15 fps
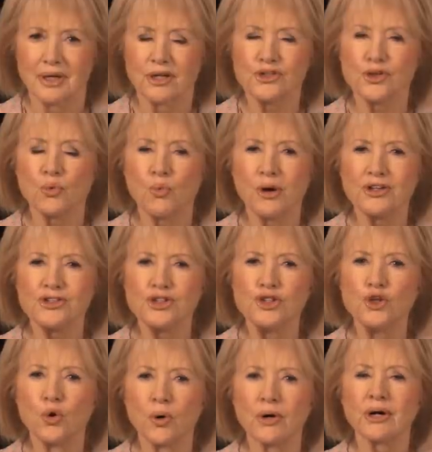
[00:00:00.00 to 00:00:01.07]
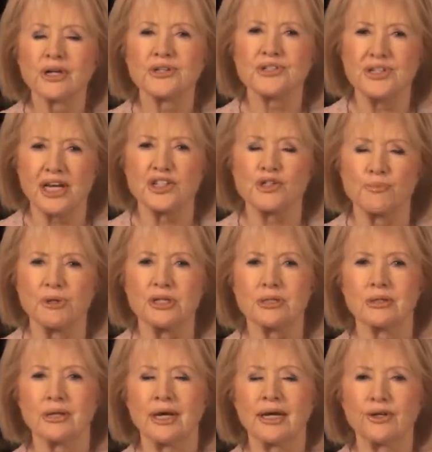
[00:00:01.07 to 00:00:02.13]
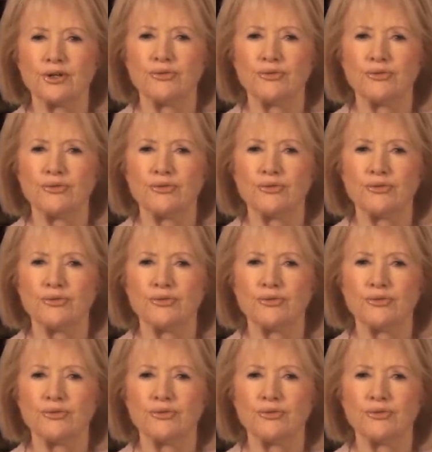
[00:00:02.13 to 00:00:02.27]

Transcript: So what's your assessment at